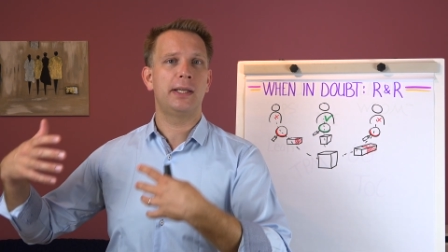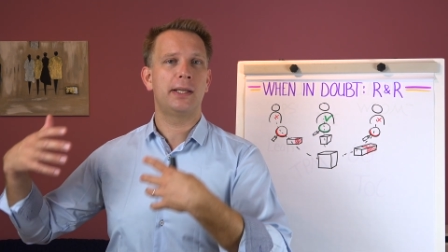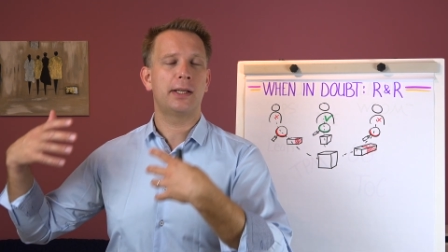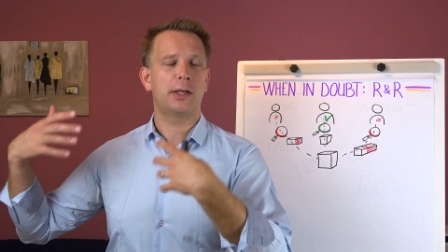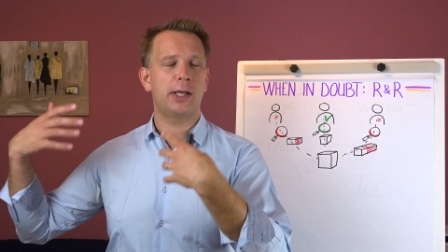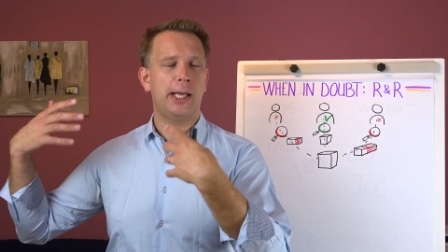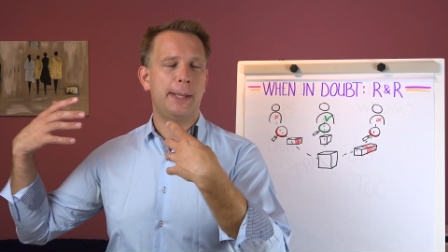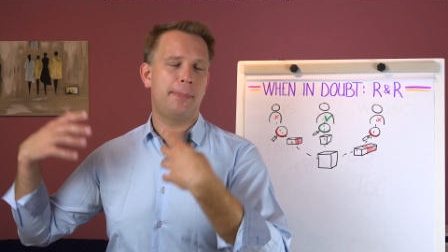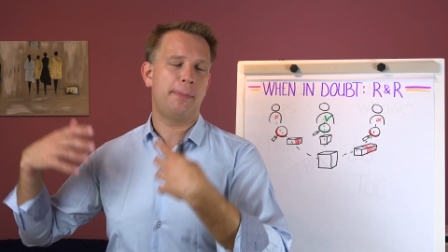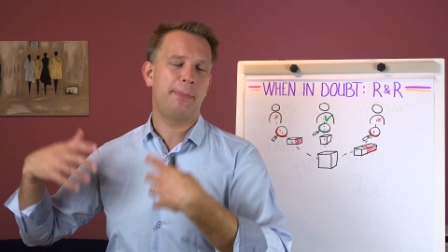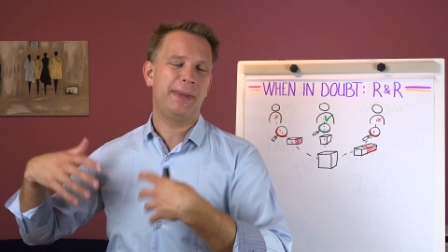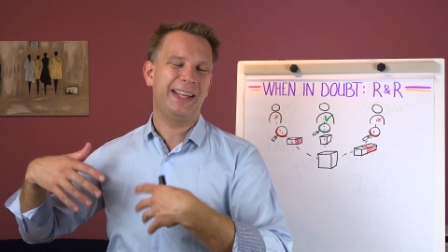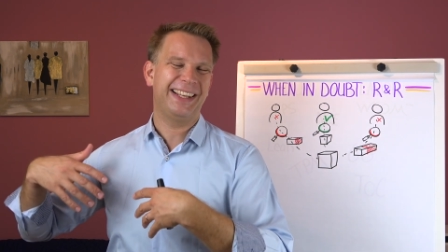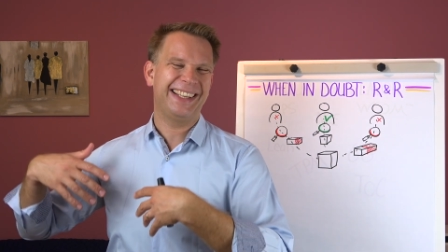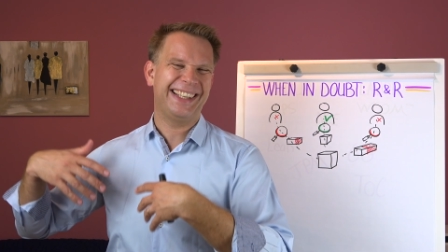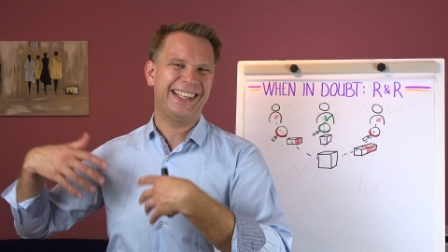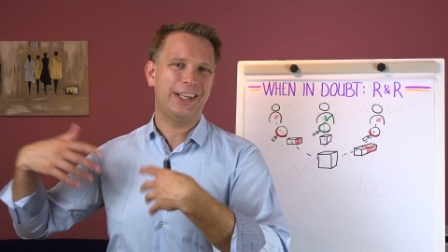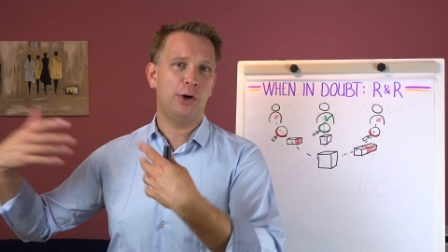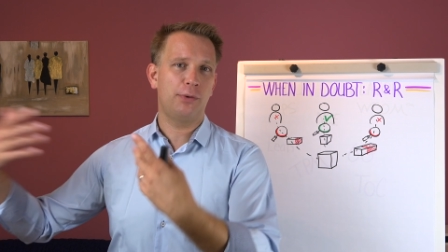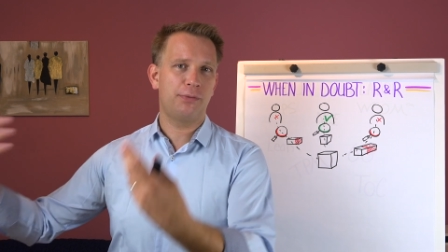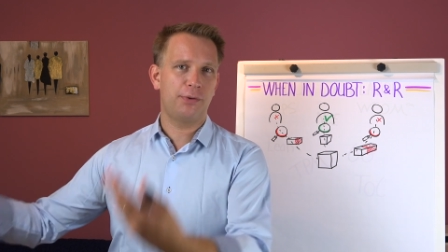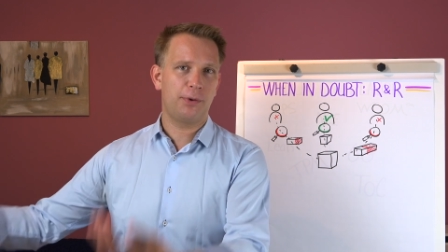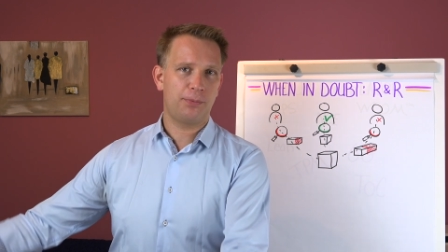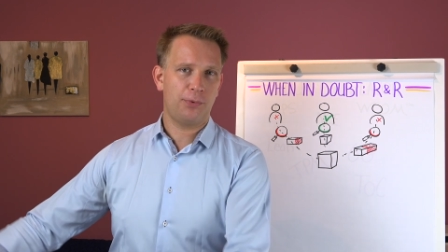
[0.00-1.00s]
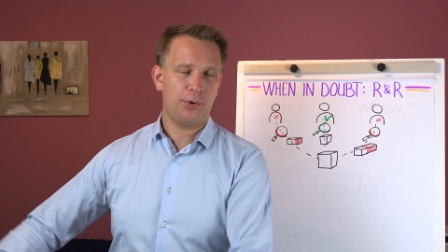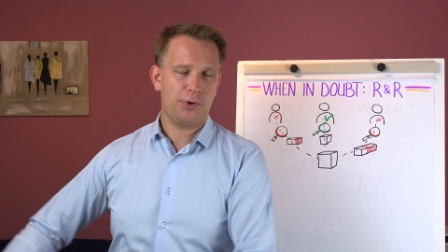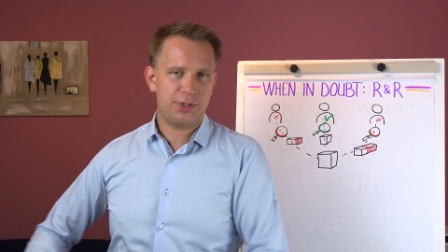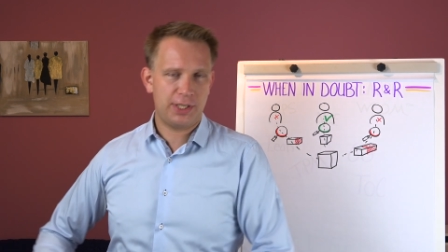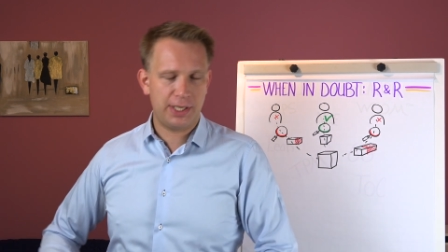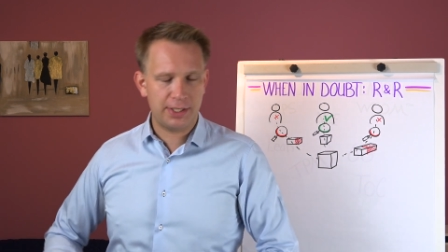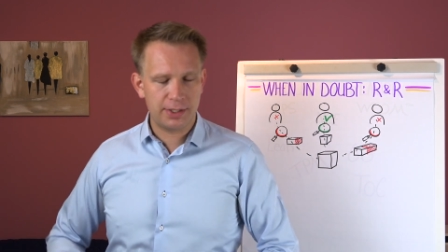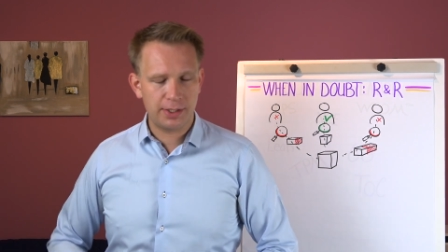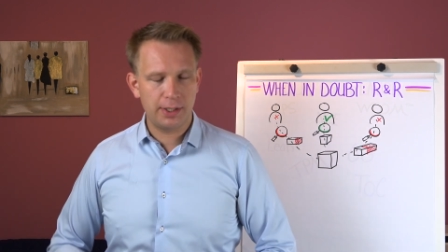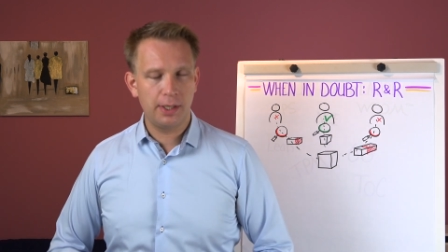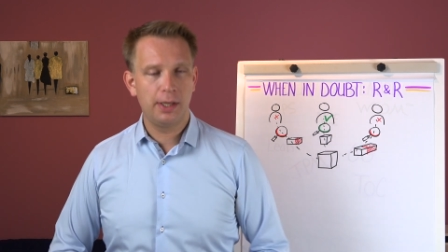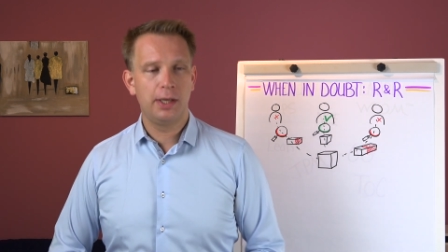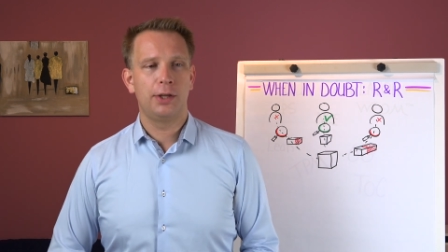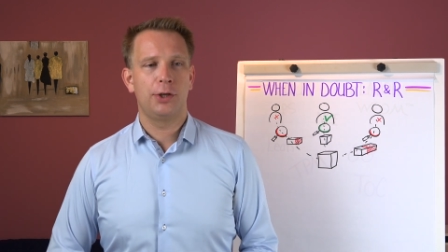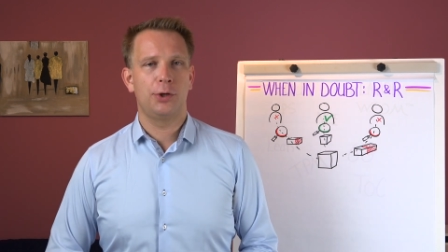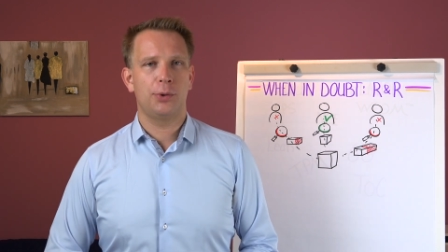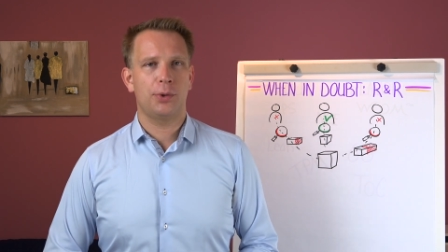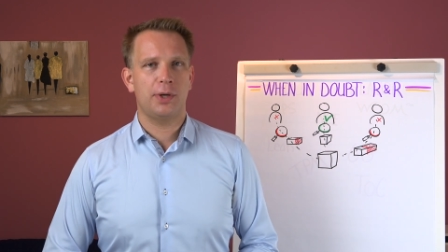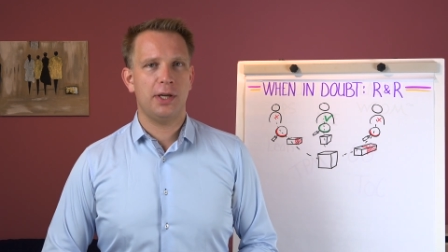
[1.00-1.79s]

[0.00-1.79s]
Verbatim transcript: the capability of your process to